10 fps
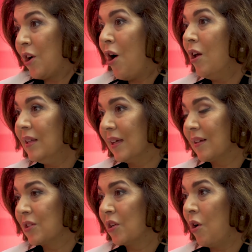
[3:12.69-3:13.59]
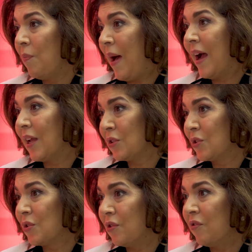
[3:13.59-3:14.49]
a calling to go back and
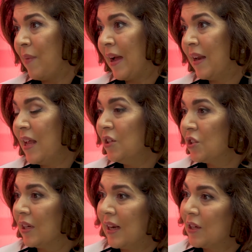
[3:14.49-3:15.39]
serve my nation.